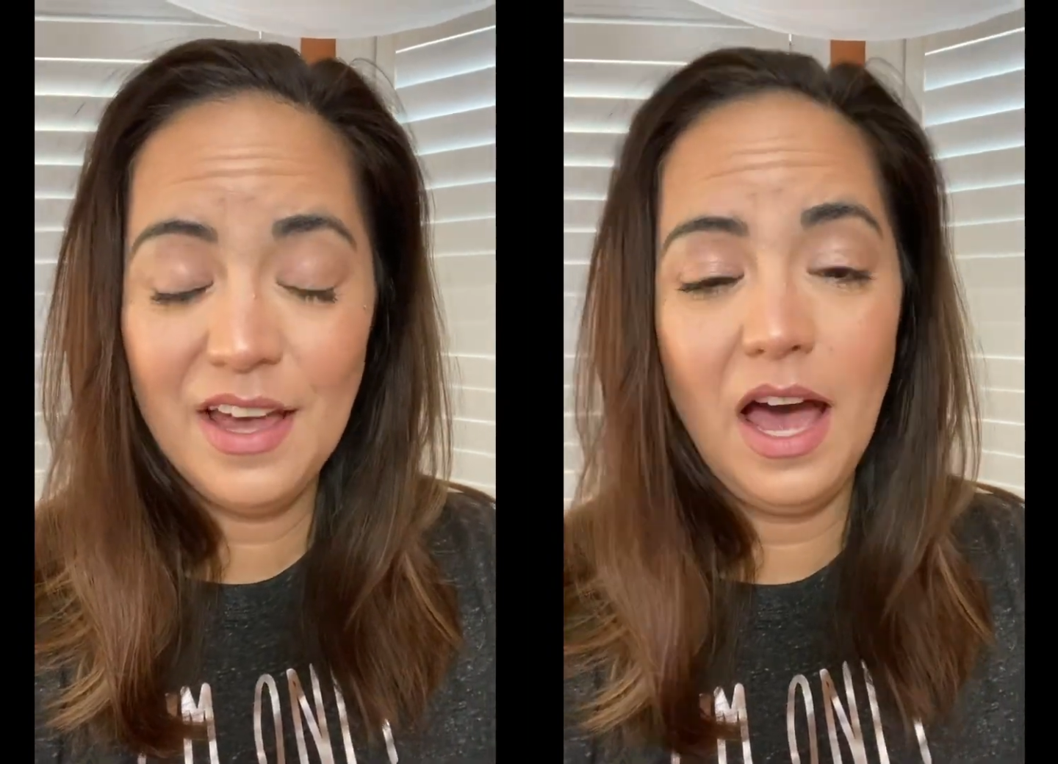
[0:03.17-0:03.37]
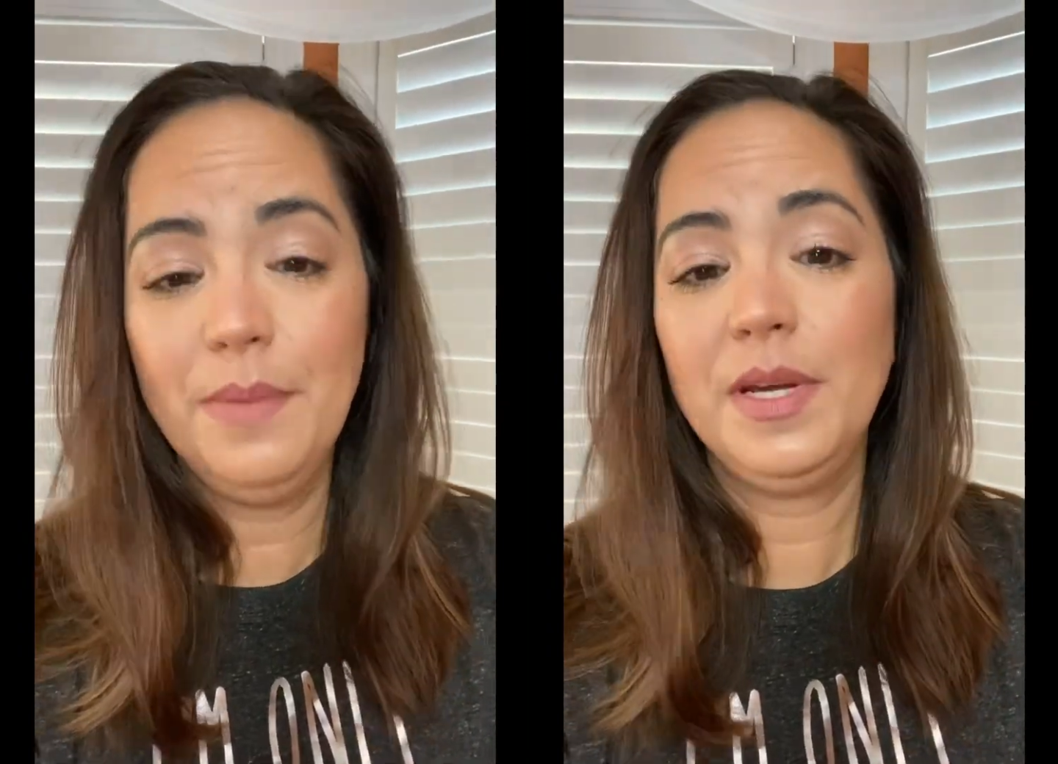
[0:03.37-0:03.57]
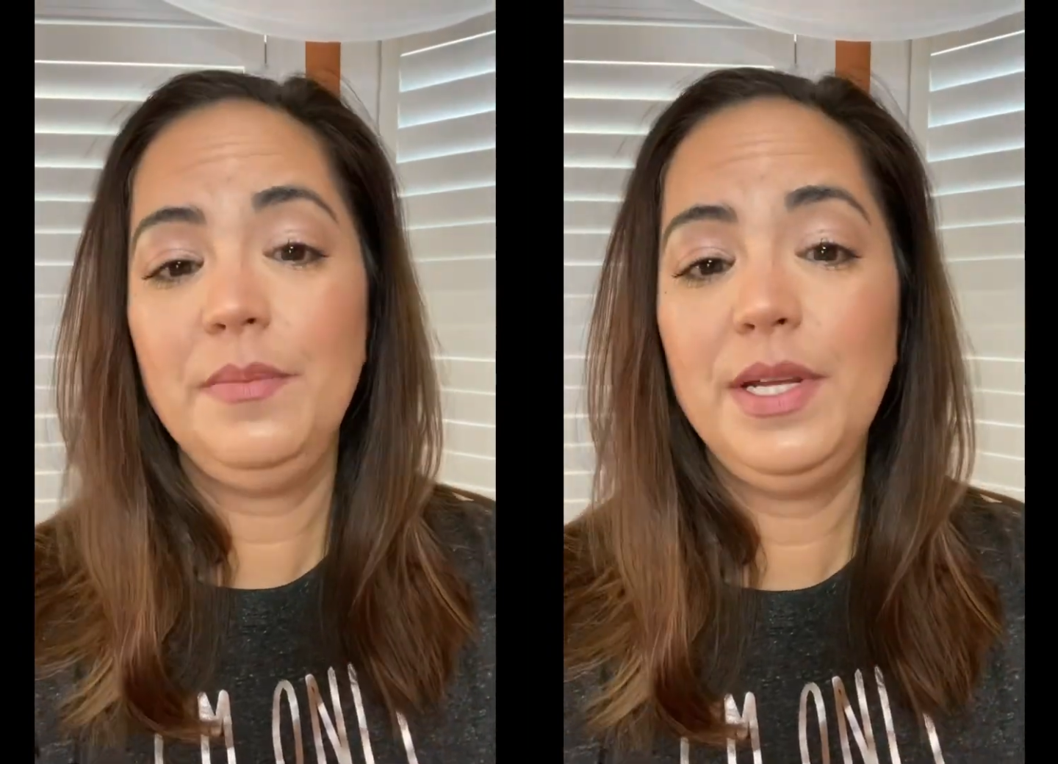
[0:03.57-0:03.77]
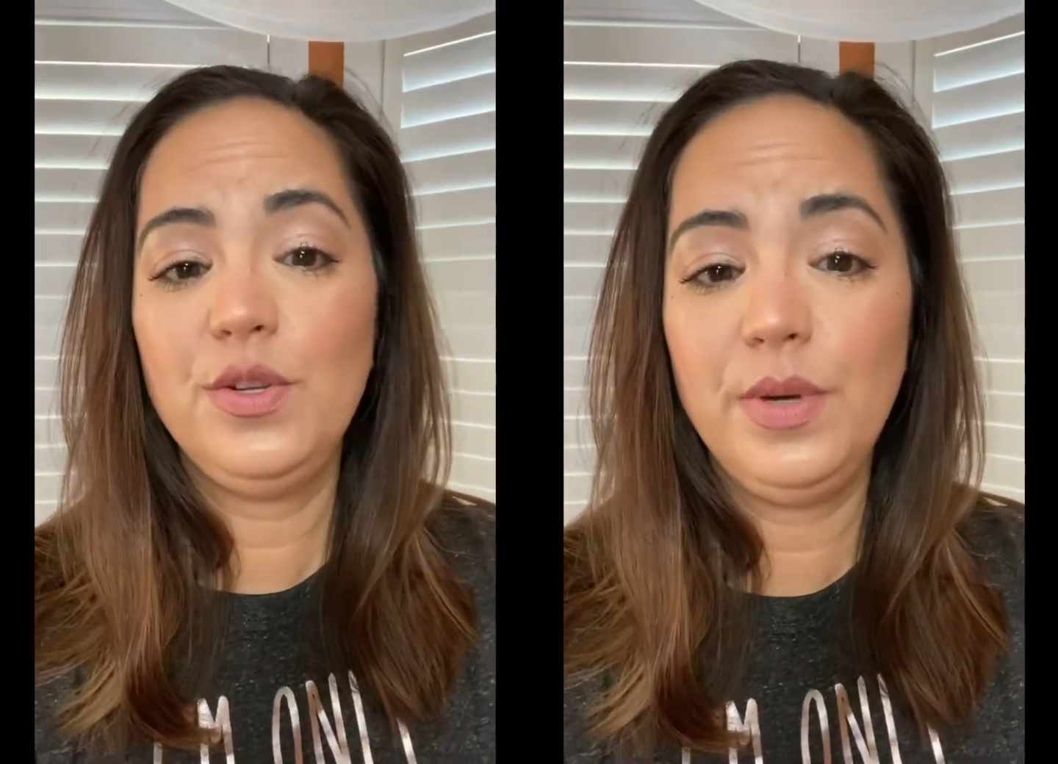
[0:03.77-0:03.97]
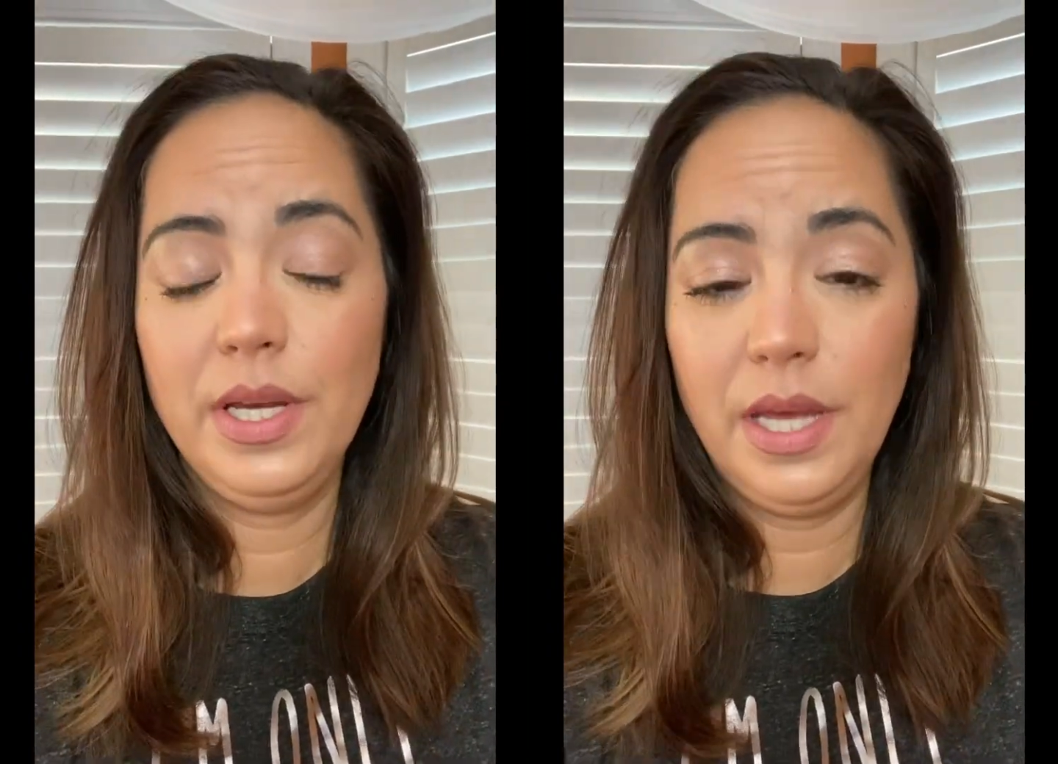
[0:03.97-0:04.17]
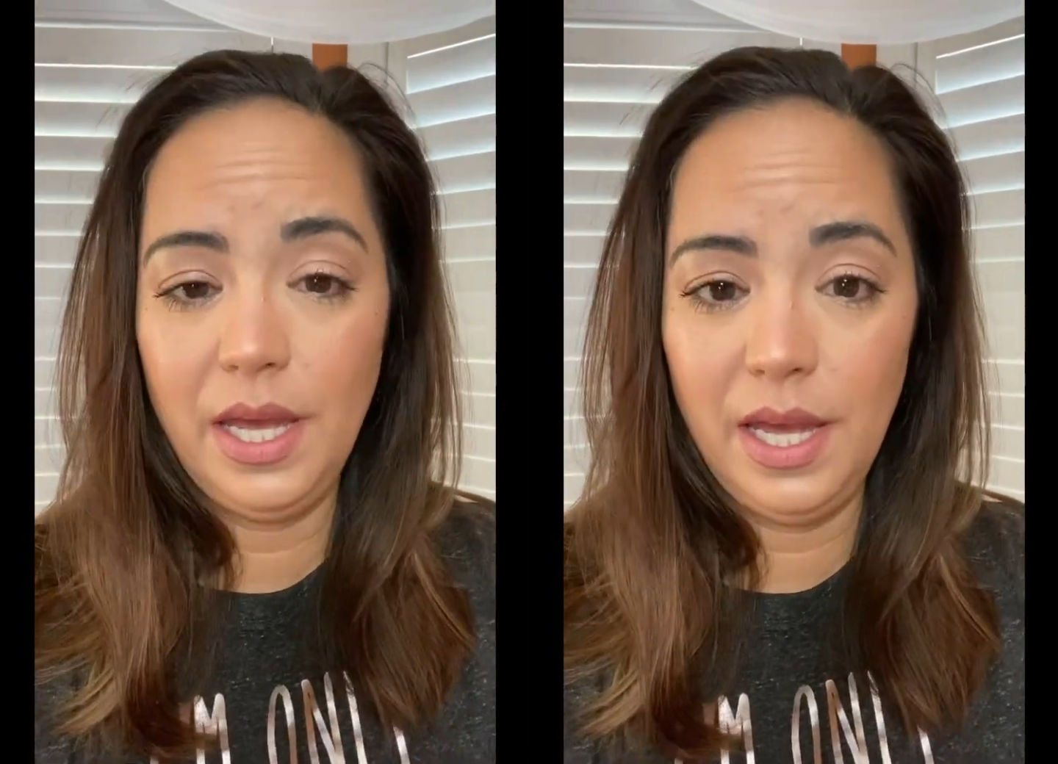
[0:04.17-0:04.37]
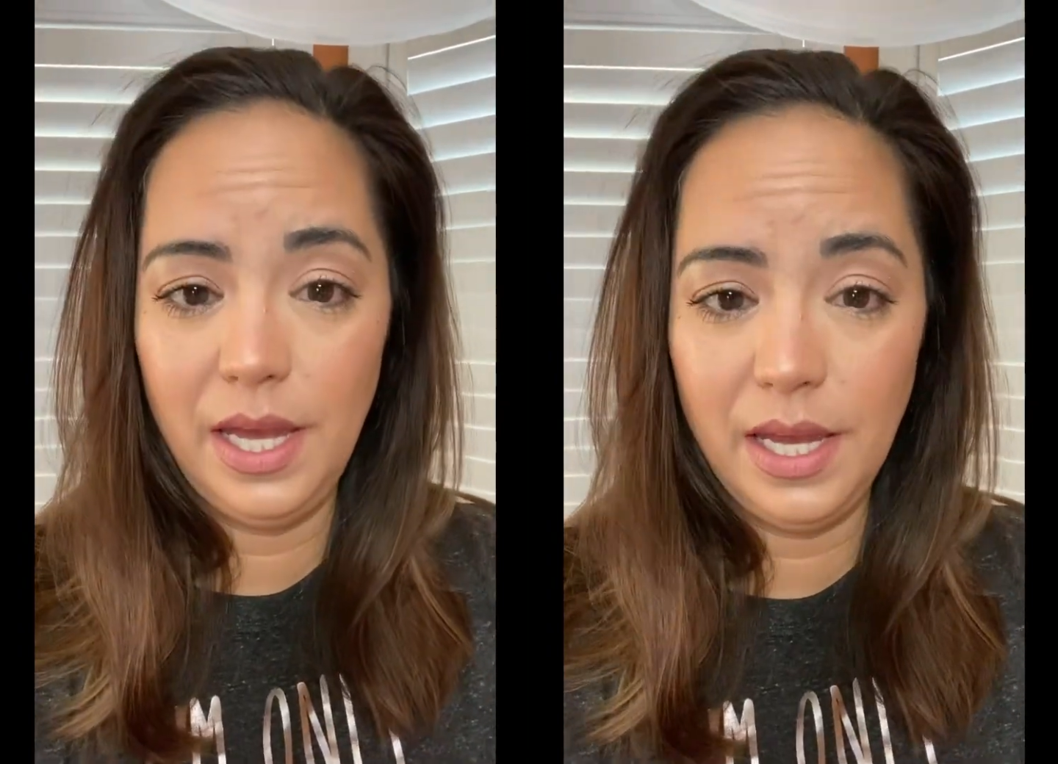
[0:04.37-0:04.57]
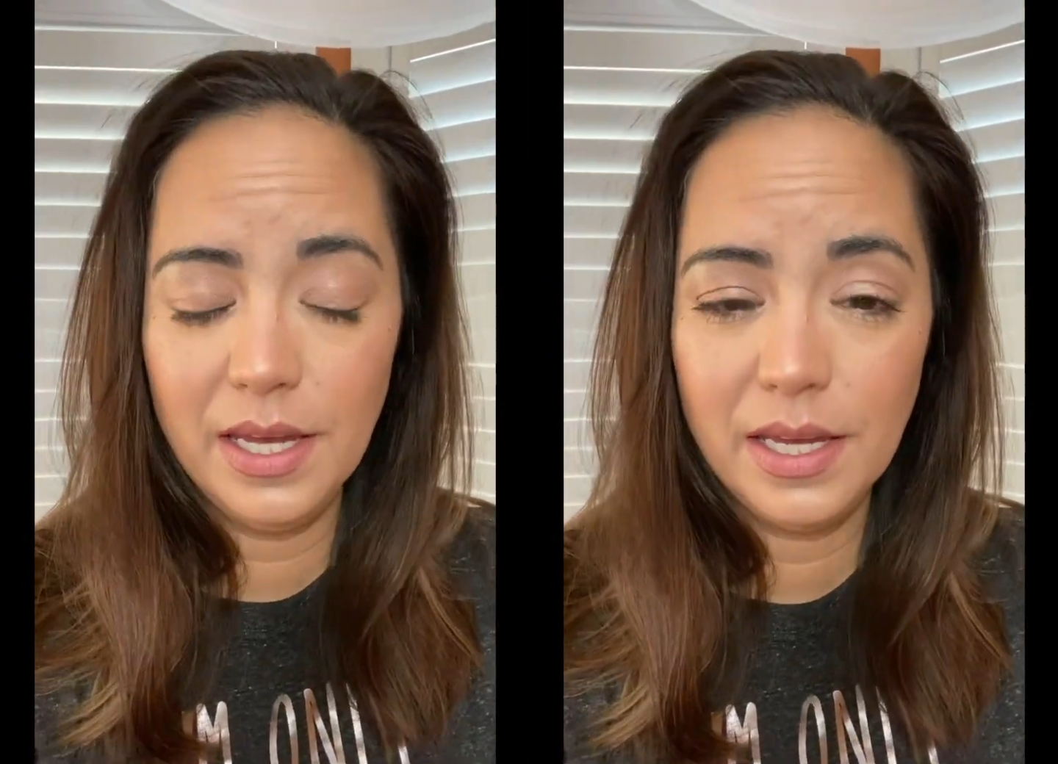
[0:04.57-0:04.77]
I'm going to be doing
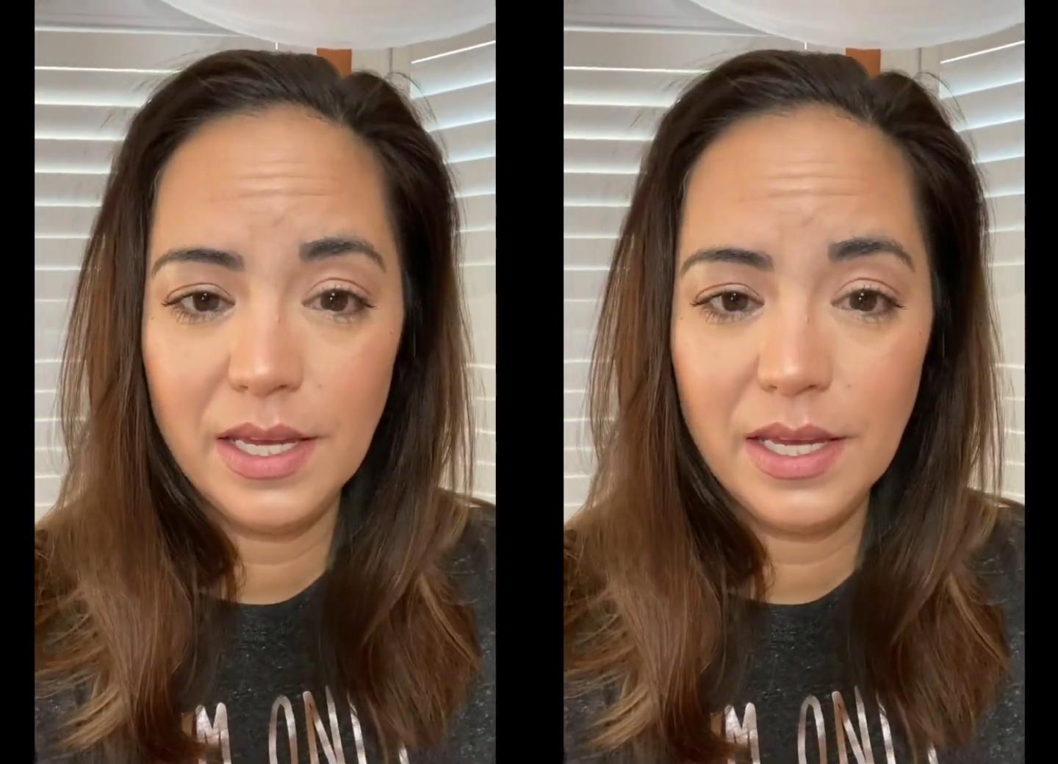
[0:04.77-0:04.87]
a